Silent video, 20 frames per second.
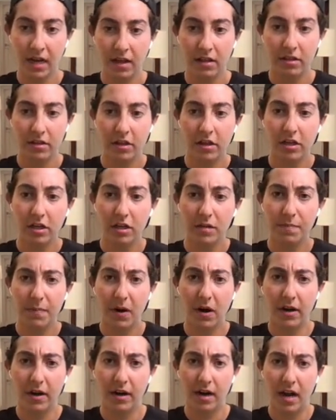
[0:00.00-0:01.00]
The third
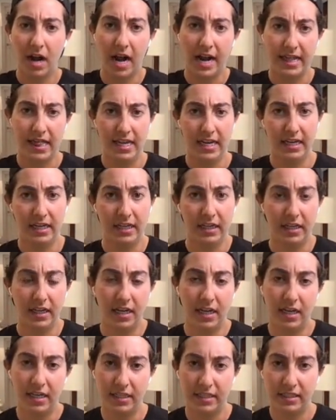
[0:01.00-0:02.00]
part, I think,
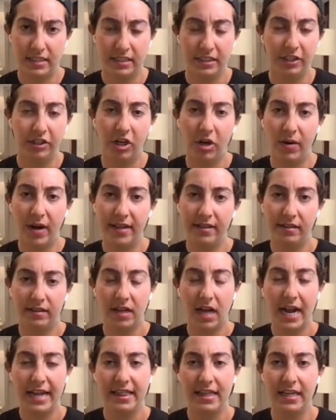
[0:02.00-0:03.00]
is, and
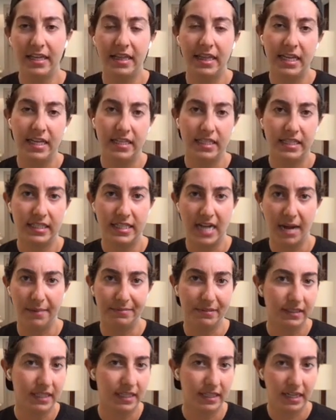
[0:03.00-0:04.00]
I think these
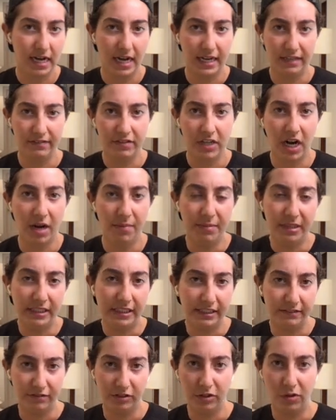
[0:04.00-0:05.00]
steps can kind of come in
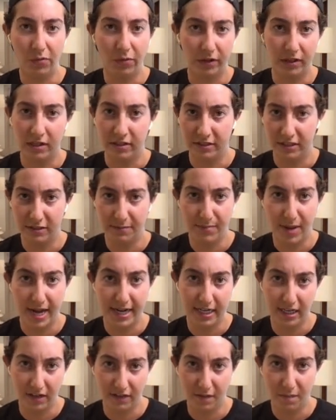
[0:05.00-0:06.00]
different orders
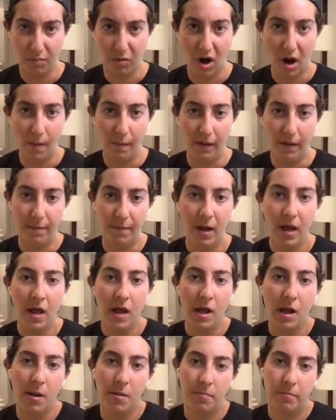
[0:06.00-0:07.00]
depending on the problem.
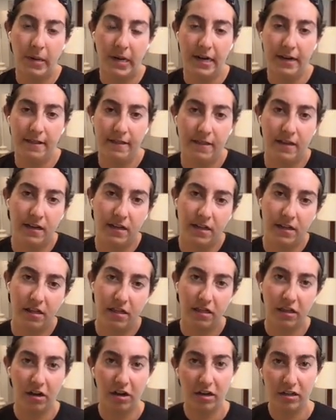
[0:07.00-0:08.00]
But the
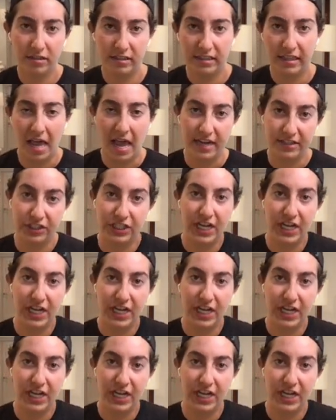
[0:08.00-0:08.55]
third /